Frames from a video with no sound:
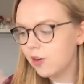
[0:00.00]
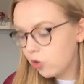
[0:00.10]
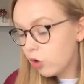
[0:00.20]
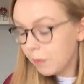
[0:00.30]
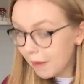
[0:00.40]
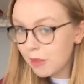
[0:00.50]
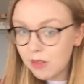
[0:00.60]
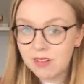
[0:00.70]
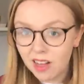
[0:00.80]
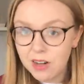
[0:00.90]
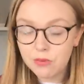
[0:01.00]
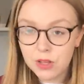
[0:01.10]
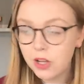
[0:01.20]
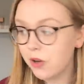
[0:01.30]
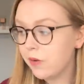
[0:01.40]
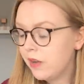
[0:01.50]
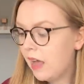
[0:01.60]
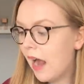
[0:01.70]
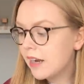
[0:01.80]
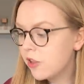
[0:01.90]
talk about the other side of you,
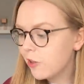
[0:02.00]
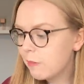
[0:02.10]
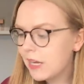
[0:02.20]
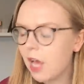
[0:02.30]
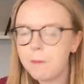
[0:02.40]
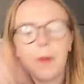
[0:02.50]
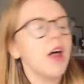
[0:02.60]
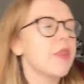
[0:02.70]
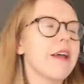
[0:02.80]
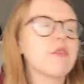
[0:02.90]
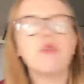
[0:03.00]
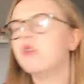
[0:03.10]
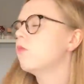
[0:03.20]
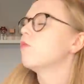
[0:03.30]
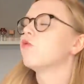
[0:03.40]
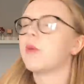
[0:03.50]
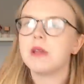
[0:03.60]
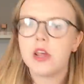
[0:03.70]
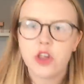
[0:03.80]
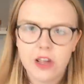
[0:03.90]
and then just be like, but that's all
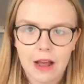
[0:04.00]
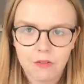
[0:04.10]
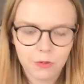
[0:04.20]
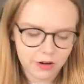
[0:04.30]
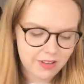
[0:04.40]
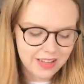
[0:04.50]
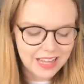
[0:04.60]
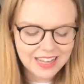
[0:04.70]
rubbish afterwards.